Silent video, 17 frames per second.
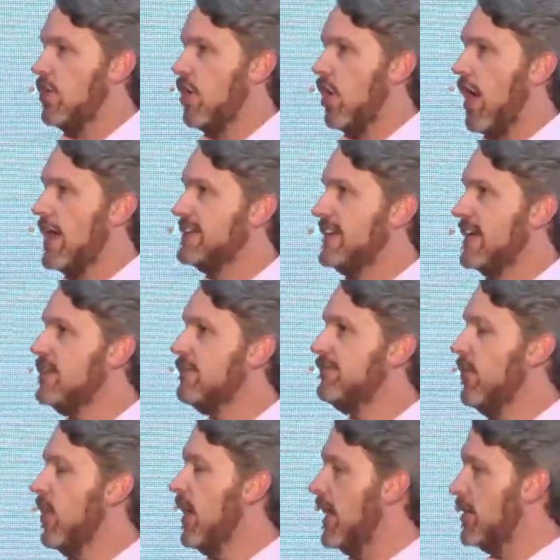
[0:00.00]

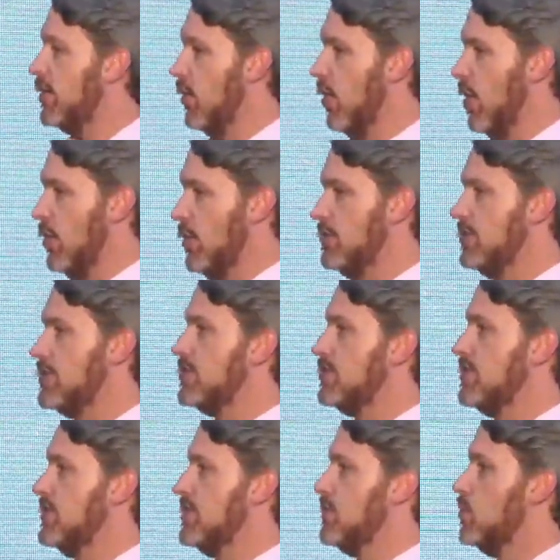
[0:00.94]
identifying your own
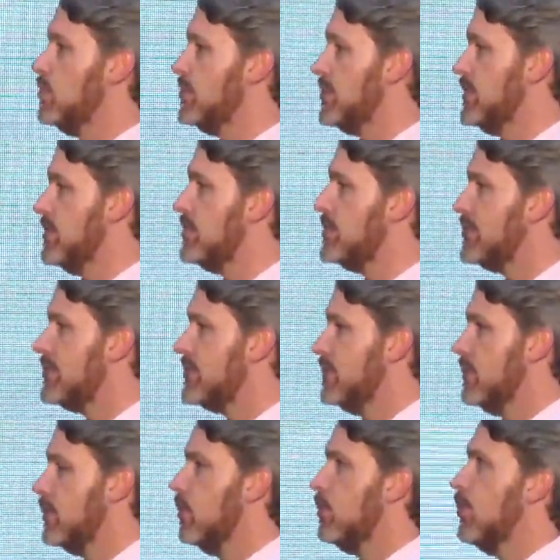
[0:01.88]

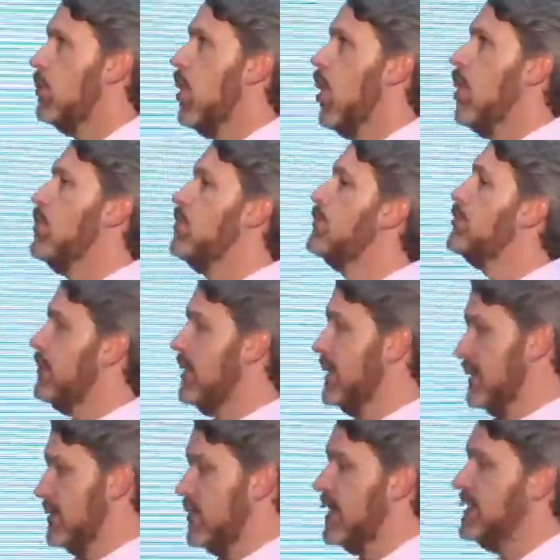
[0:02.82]
sources, your, your own
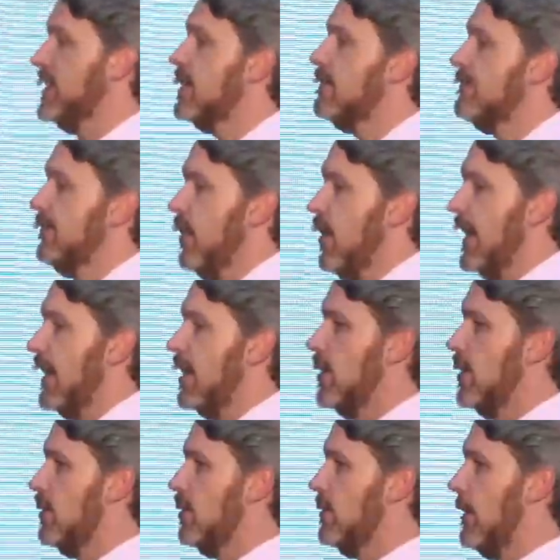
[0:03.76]
triggers,
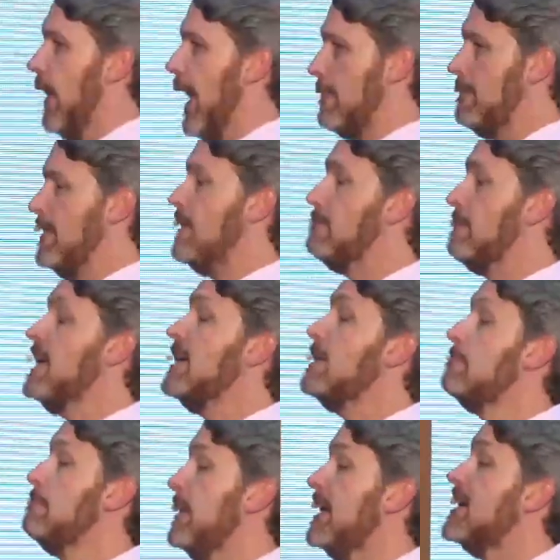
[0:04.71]
identifying, be,
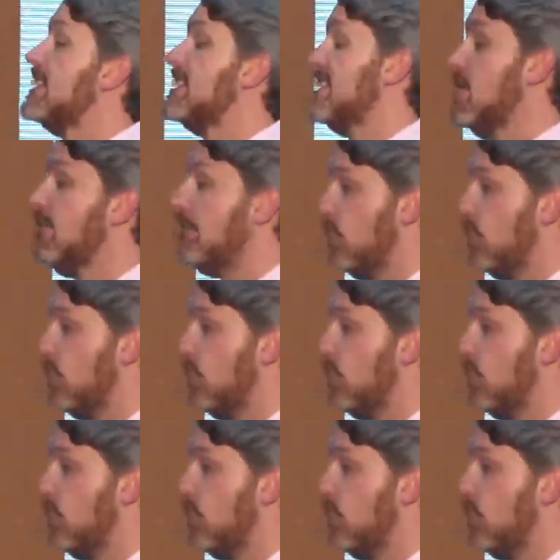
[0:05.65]
being, being self